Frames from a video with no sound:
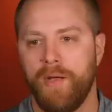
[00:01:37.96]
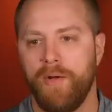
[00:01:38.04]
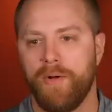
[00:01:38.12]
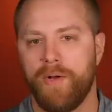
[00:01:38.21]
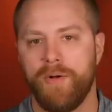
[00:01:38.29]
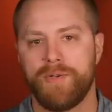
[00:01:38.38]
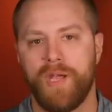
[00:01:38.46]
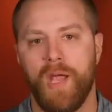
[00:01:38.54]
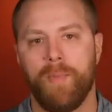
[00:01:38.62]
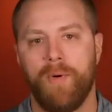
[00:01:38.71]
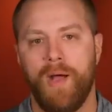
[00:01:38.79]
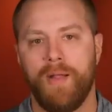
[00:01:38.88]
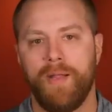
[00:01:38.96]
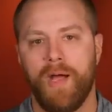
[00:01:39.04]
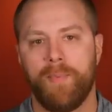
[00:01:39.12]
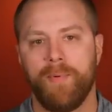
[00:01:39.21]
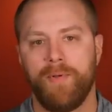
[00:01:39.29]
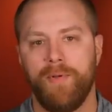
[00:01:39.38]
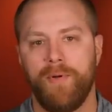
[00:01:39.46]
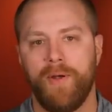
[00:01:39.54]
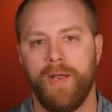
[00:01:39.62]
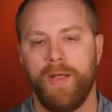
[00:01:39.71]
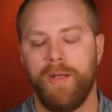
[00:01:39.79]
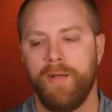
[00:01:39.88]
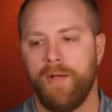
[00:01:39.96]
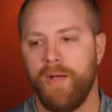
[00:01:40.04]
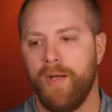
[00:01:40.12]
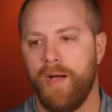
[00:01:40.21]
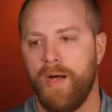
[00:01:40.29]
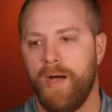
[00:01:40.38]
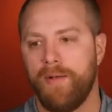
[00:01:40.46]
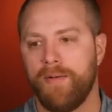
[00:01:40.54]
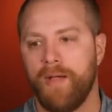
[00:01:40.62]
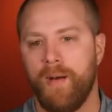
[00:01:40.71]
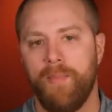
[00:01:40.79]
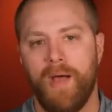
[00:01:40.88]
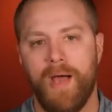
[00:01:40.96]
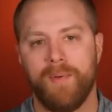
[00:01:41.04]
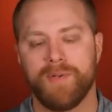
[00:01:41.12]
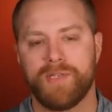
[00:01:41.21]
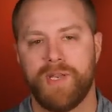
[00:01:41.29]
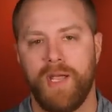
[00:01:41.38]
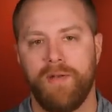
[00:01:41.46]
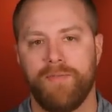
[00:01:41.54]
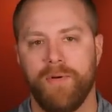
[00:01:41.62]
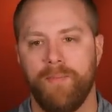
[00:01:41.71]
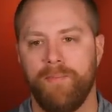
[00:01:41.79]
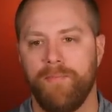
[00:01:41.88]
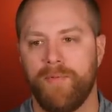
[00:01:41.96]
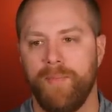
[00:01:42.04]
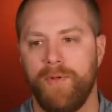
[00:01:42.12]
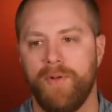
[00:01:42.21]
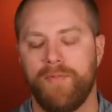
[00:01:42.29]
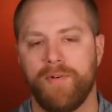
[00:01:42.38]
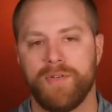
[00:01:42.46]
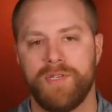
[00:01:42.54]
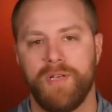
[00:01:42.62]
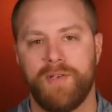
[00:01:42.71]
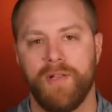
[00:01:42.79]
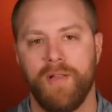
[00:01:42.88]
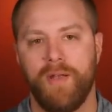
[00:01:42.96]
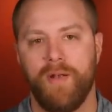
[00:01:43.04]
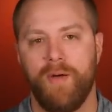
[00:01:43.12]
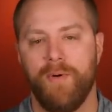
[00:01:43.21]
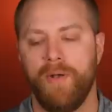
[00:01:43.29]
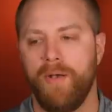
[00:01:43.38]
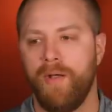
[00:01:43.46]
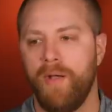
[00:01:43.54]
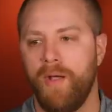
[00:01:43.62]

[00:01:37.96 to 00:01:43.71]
You know, Coach Campbell had the opportunity uh, to come to Iowa State from from the University of Toledo, and